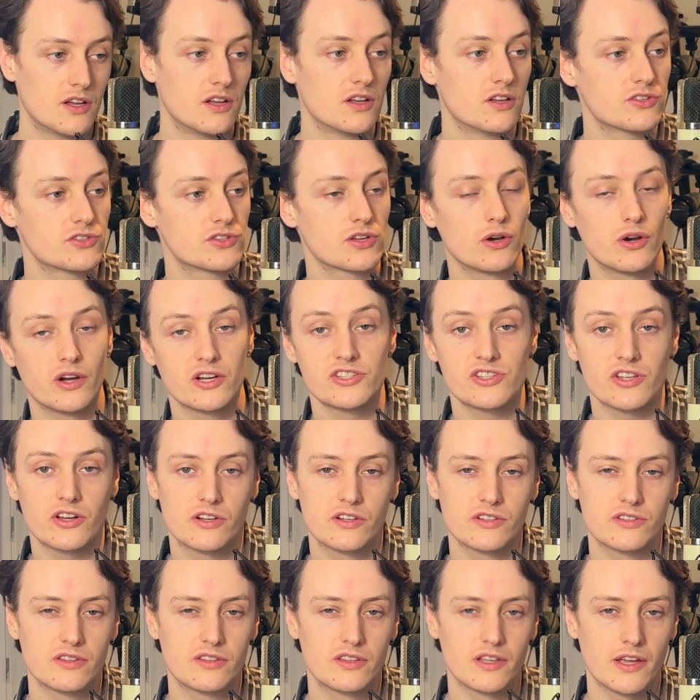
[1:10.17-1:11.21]
So I
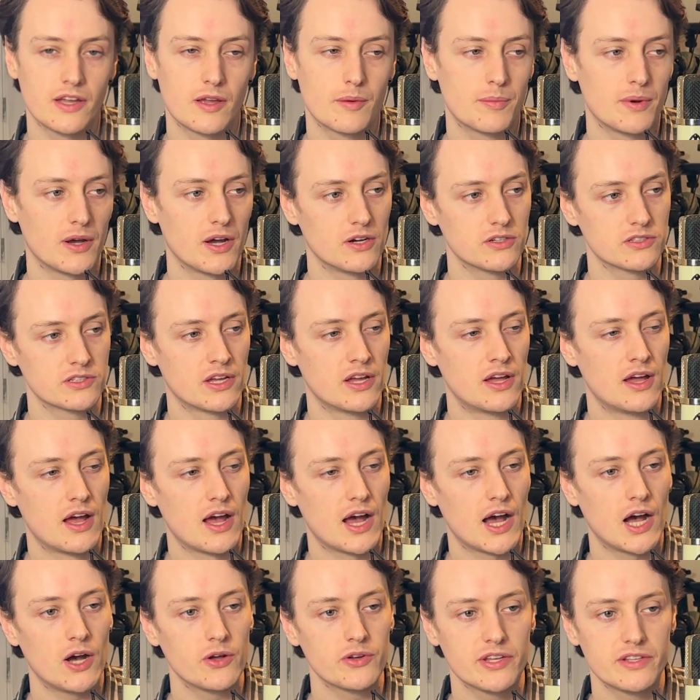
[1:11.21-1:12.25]
started to think about
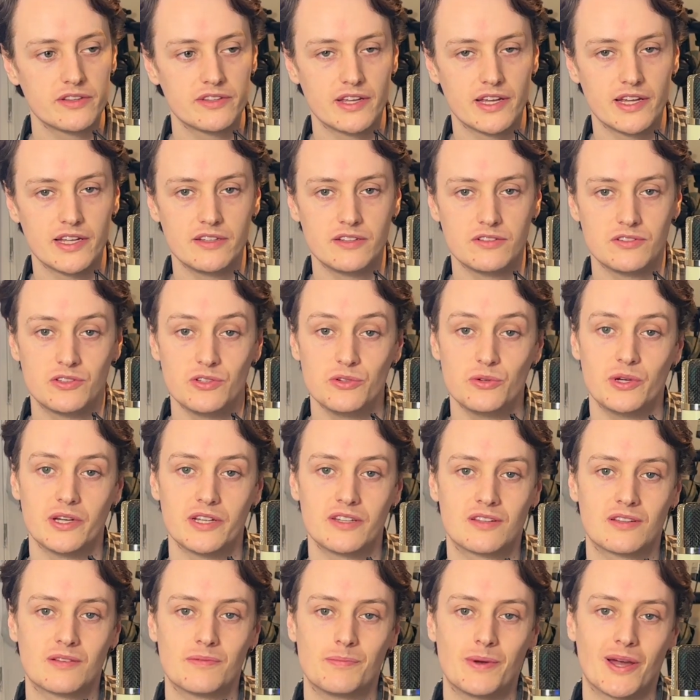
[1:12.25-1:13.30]
how did they do
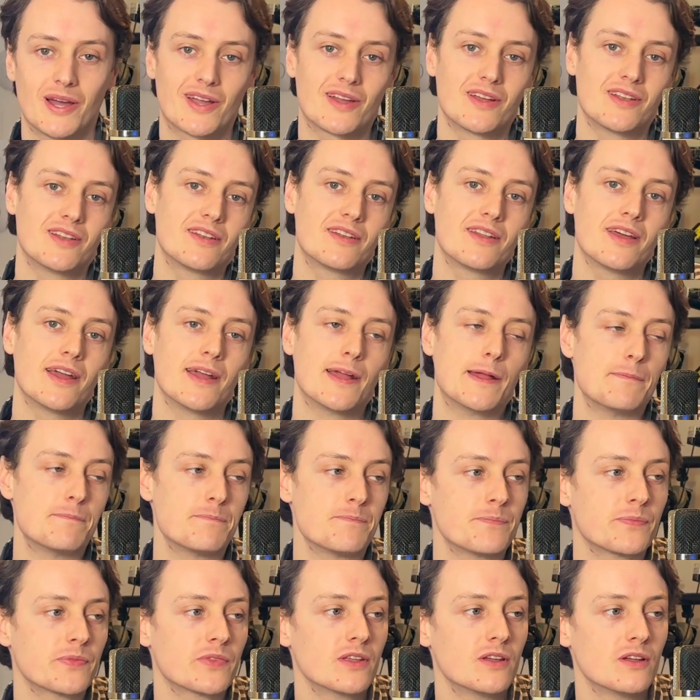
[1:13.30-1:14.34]
it back in the day
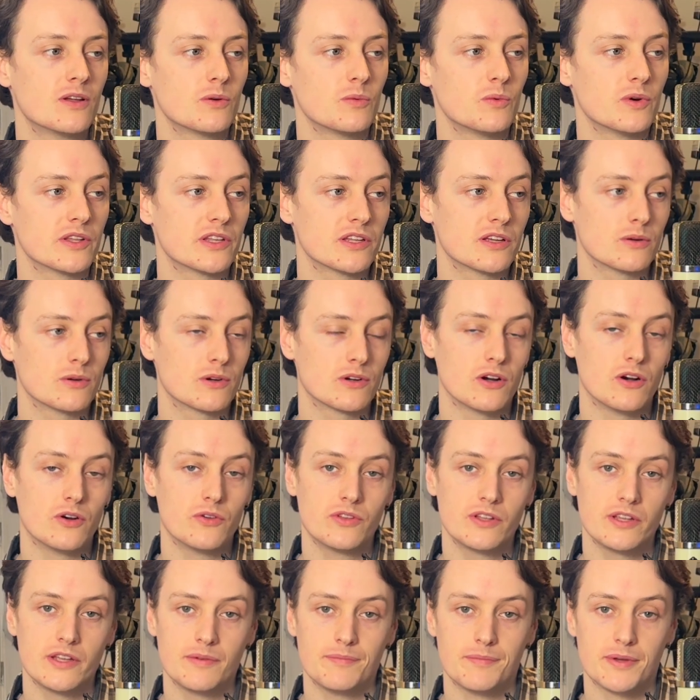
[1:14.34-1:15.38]
when they were
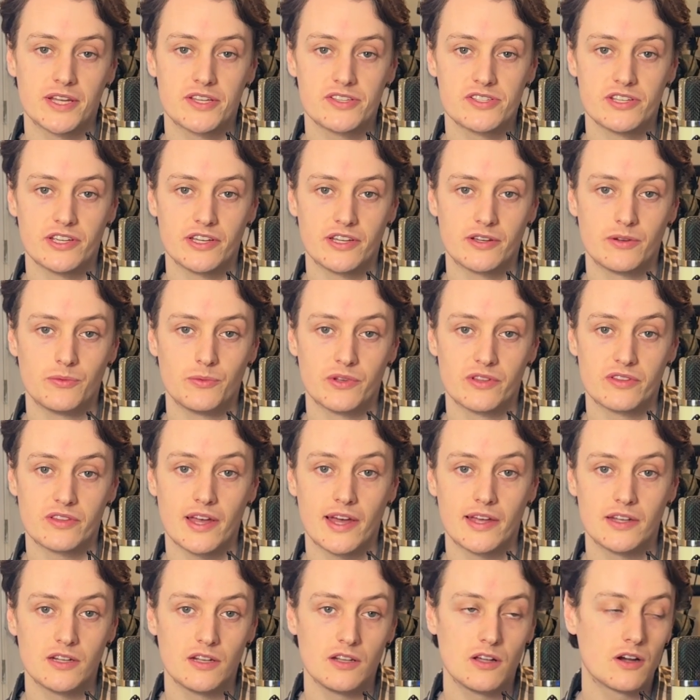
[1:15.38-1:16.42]
only mixing with
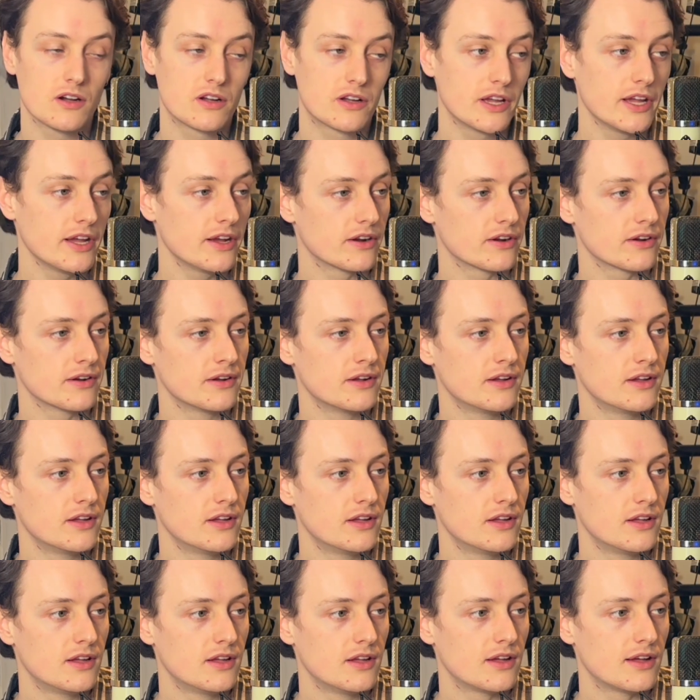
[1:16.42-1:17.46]
analog gear
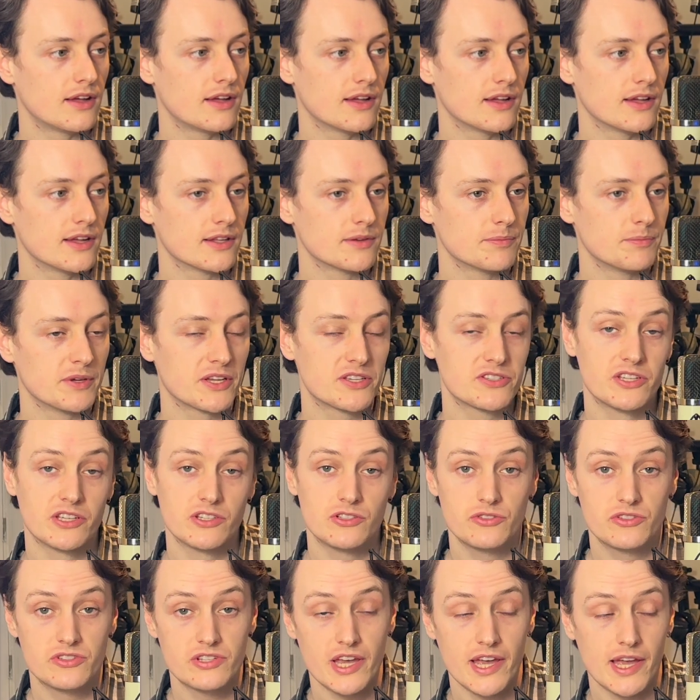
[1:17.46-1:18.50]
and mixing
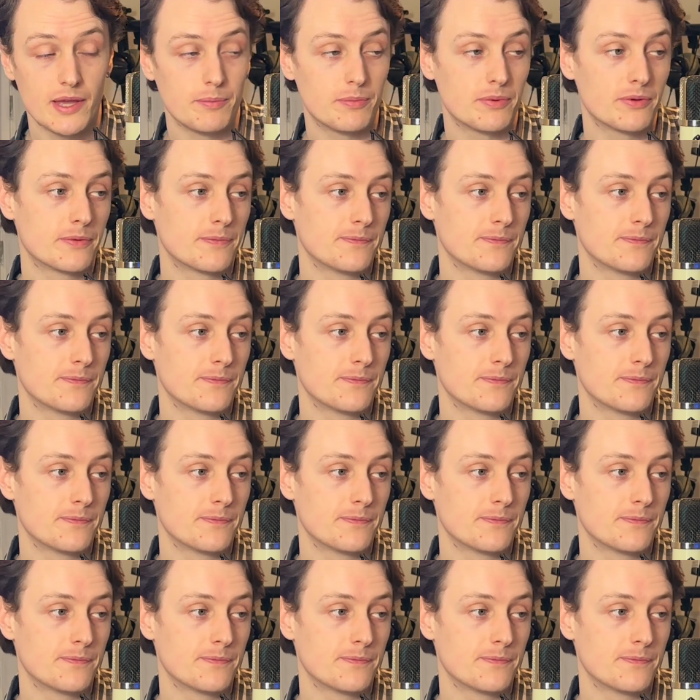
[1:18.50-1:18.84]
to tape.